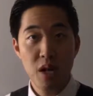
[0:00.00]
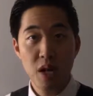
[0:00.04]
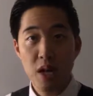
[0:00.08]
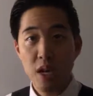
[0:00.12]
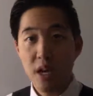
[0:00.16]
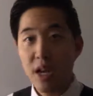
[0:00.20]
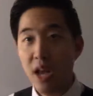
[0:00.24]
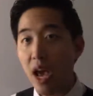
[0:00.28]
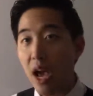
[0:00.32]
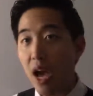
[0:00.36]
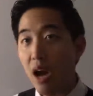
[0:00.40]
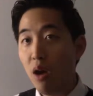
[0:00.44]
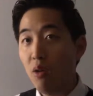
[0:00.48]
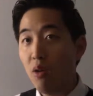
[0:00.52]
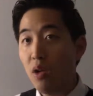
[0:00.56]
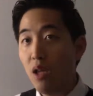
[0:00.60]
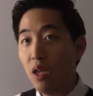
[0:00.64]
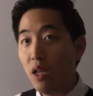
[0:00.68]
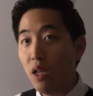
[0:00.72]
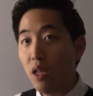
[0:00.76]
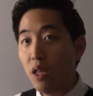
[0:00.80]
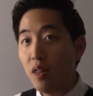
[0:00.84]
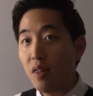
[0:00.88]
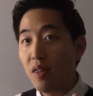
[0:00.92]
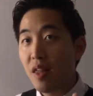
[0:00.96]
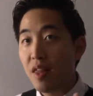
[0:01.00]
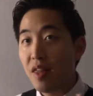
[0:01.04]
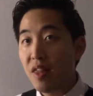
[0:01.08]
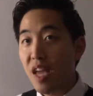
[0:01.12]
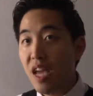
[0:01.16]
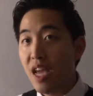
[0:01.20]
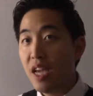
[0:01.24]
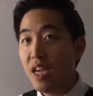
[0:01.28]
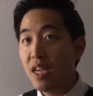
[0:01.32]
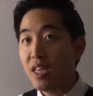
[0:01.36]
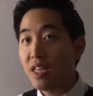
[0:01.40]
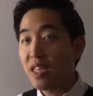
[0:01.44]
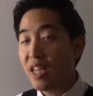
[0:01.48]
Now, the
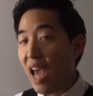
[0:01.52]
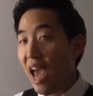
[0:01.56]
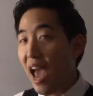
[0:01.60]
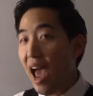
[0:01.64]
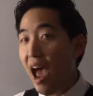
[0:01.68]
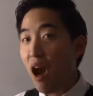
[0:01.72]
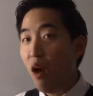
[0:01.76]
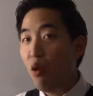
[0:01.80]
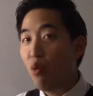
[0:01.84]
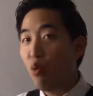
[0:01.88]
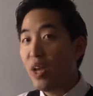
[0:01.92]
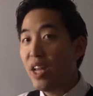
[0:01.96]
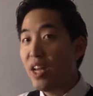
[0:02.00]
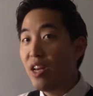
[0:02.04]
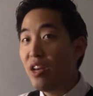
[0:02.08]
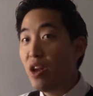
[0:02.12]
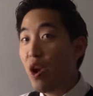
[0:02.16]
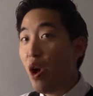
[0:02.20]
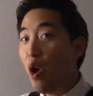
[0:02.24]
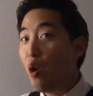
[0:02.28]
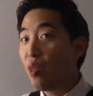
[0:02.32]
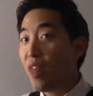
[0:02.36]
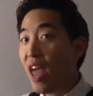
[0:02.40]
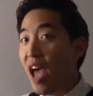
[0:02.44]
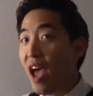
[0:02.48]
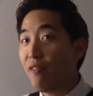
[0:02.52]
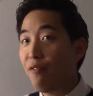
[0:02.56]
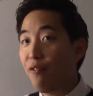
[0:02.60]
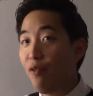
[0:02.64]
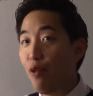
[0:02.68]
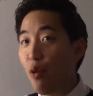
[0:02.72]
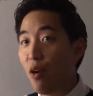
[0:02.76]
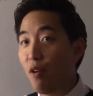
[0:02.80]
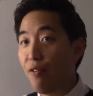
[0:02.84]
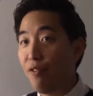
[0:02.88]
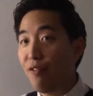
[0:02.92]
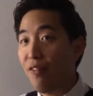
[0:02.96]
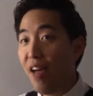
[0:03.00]
thing is, how we know that
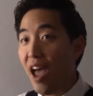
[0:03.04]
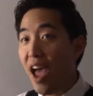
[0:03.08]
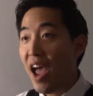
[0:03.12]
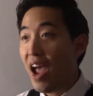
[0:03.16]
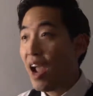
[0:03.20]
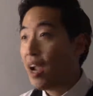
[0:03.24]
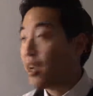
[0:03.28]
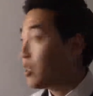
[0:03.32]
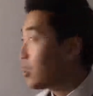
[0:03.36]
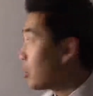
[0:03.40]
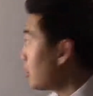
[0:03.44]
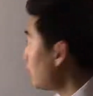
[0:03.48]
for a fact